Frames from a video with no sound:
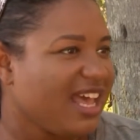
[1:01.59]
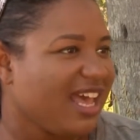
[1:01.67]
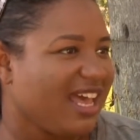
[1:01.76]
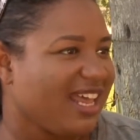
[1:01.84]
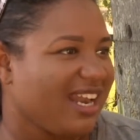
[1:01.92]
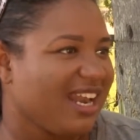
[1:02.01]

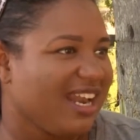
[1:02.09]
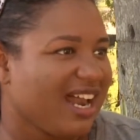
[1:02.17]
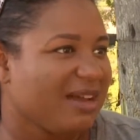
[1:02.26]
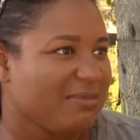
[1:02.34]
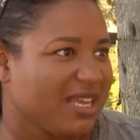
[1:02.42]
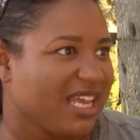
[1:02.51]
and
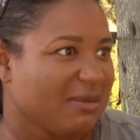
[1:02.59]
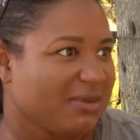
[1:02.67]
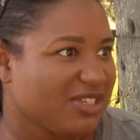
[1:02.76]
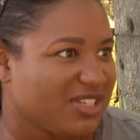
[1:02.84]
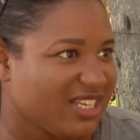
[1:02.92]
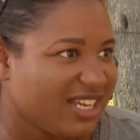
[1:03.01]
not being
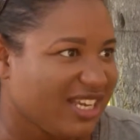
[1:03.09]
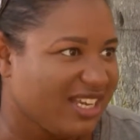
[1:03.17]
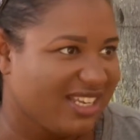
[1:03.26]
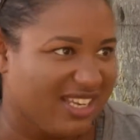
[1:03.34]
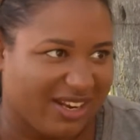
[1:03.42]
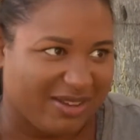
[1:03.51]
able just
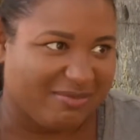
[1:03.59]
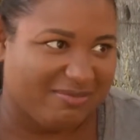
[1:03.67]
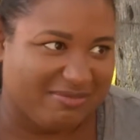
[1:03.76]
to, you know,